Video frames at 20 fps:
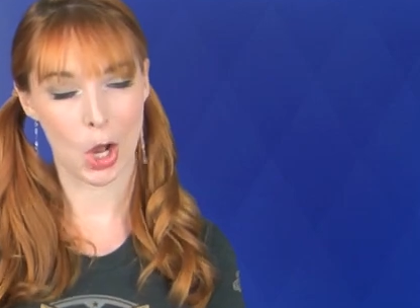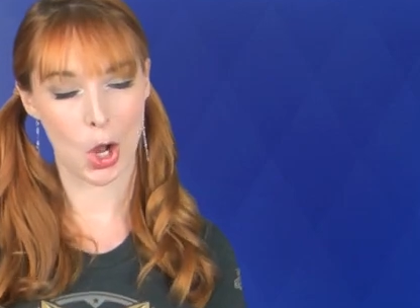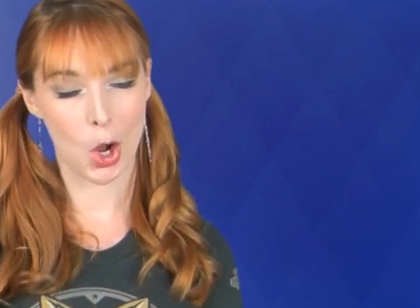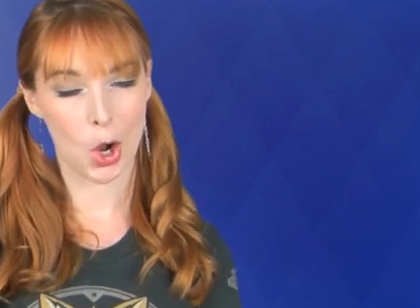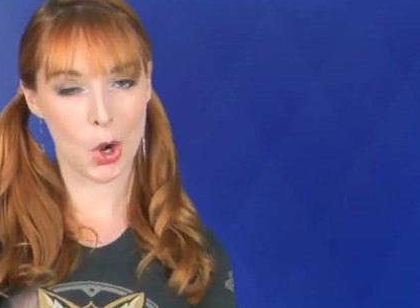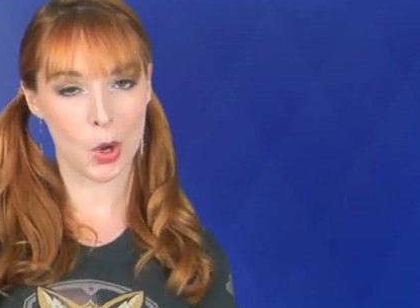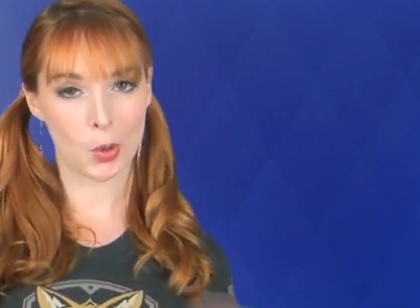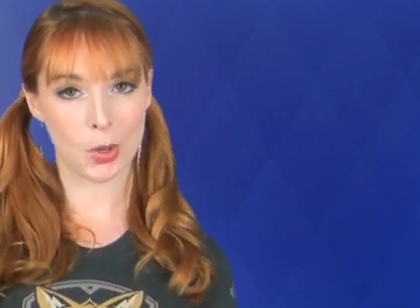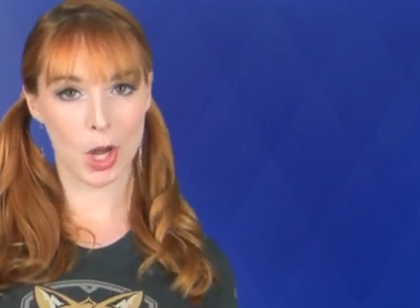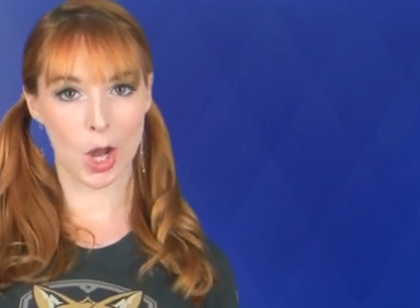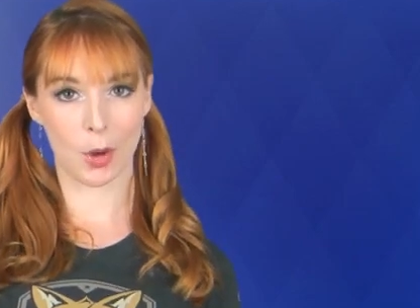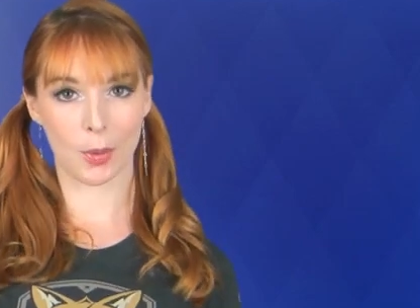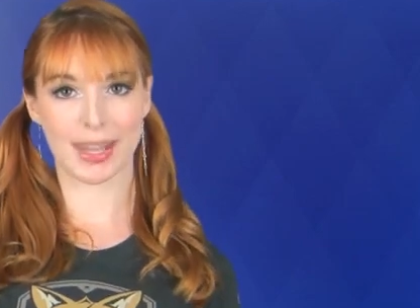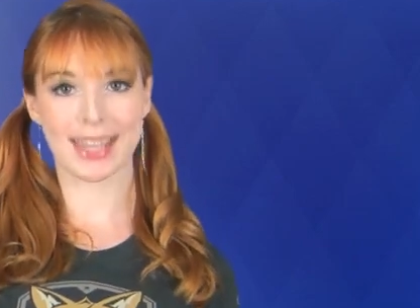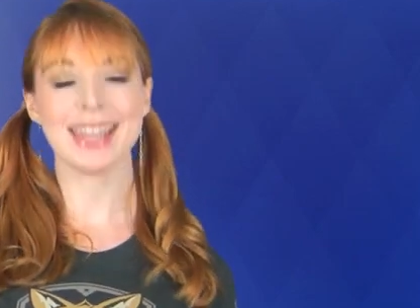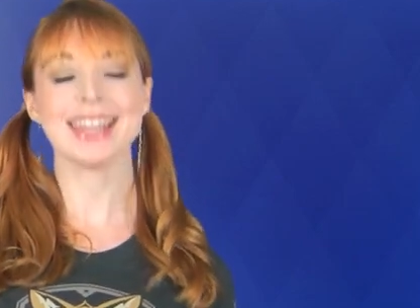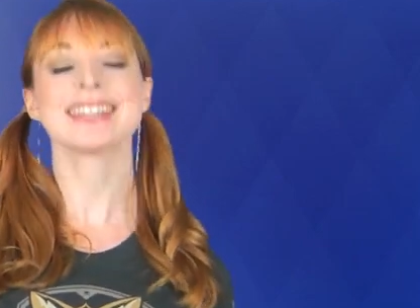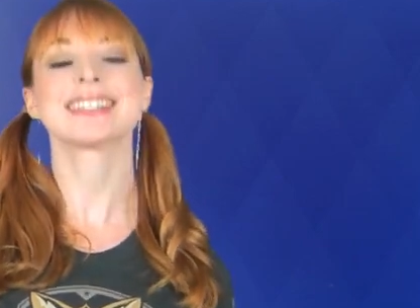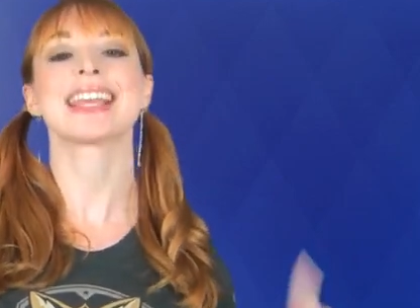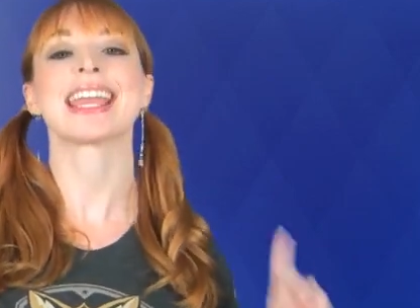Oh no,
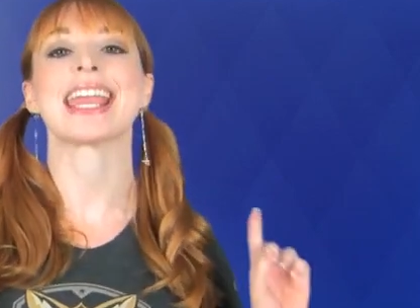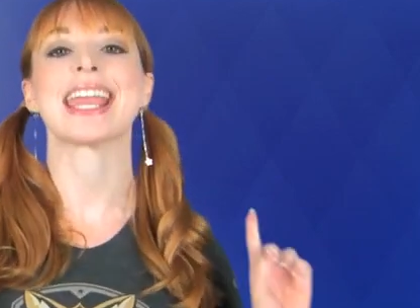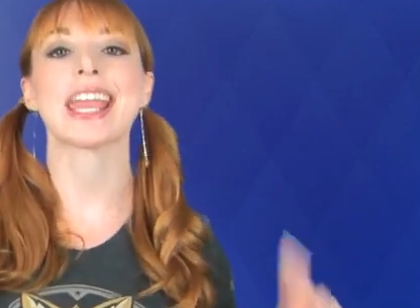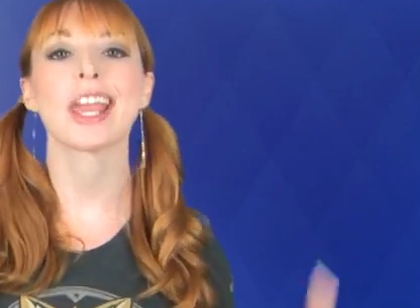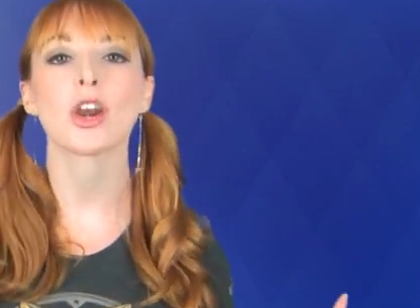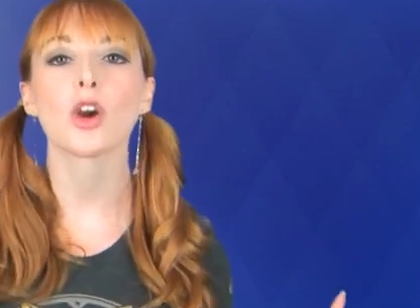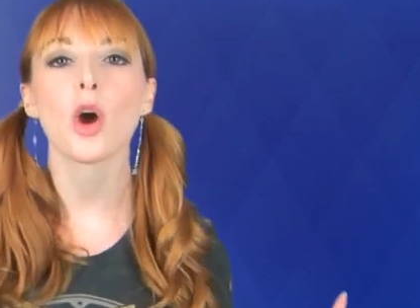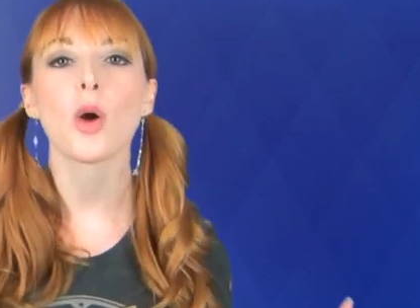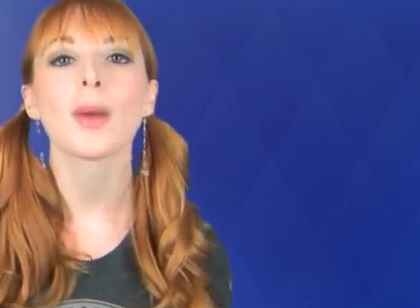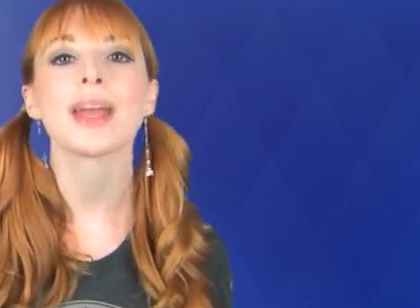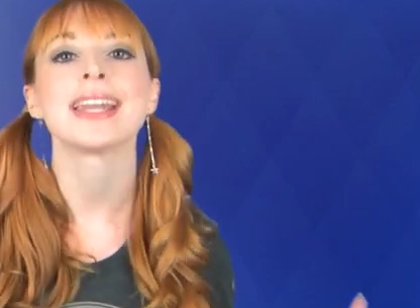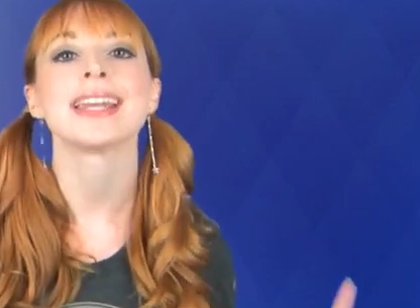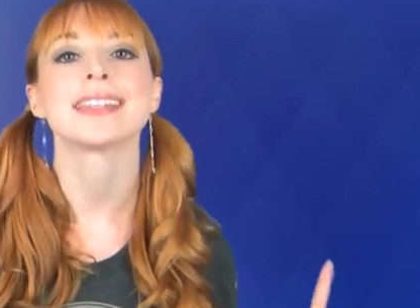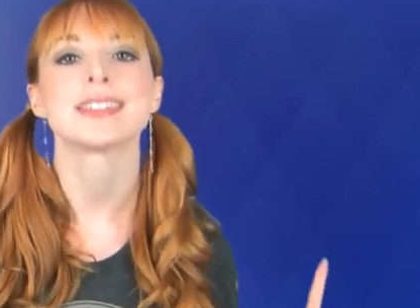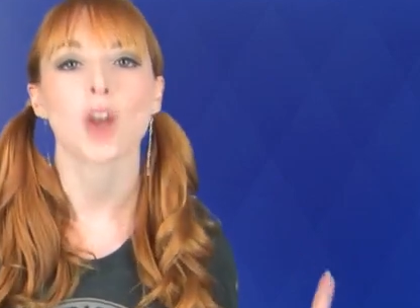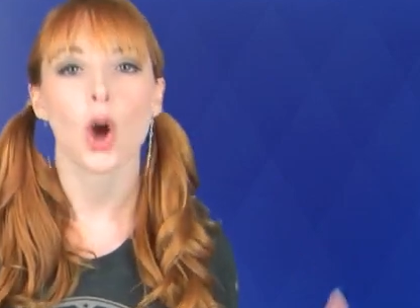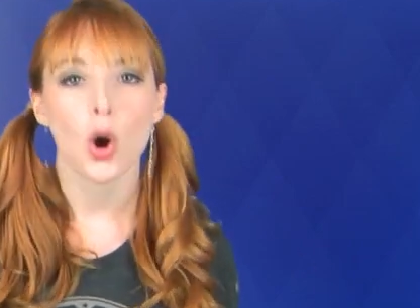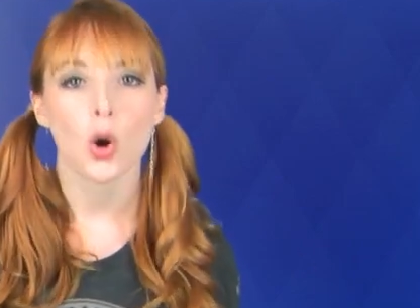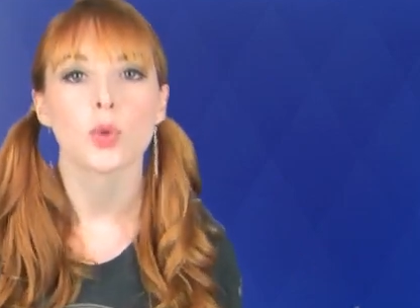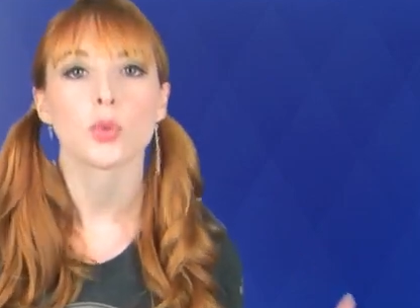he is a hero in
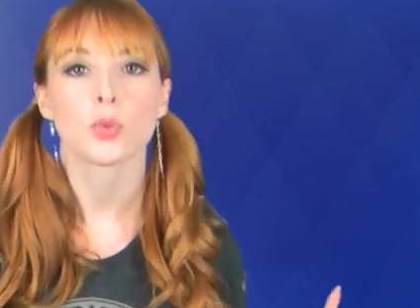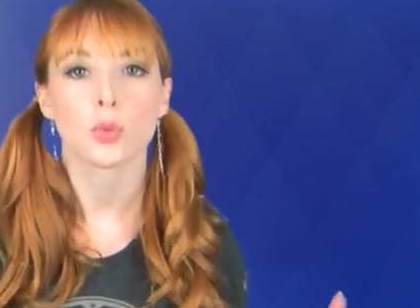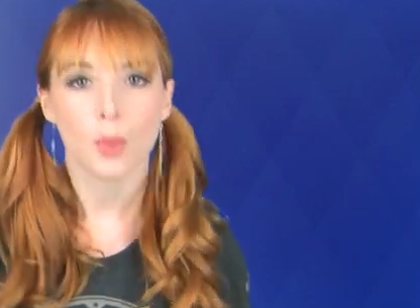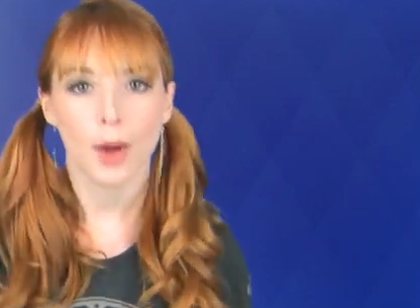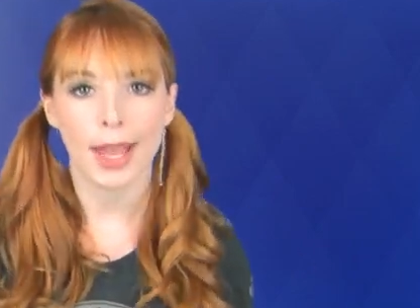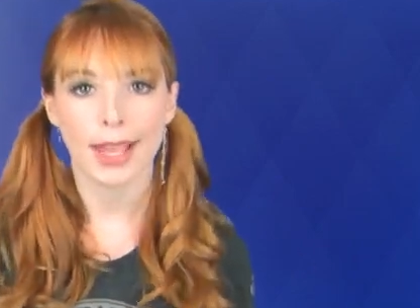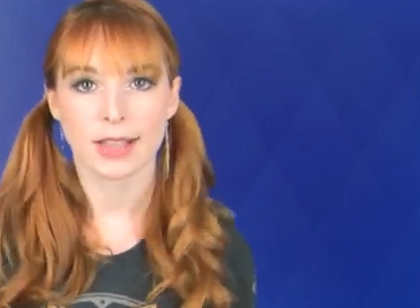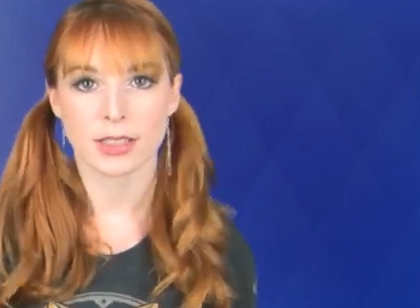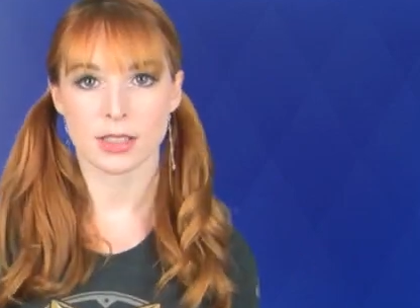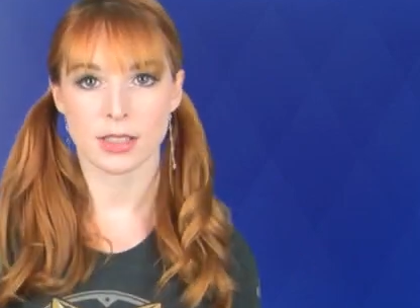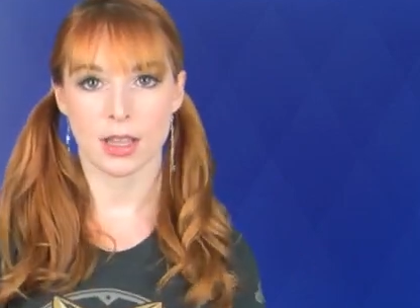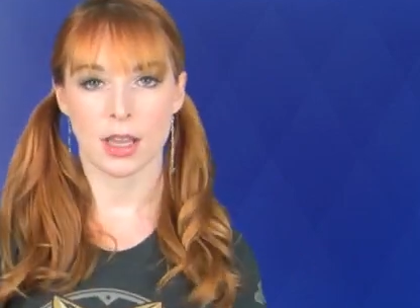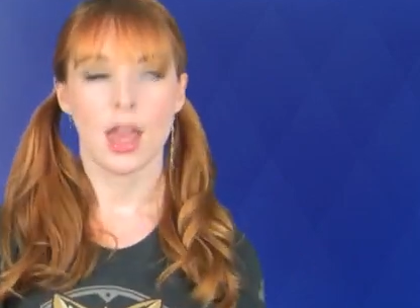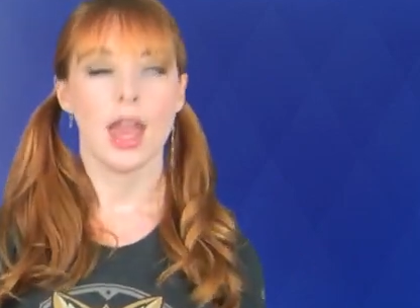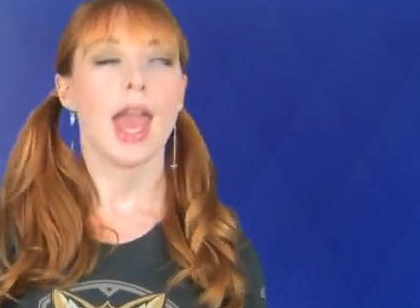his own right.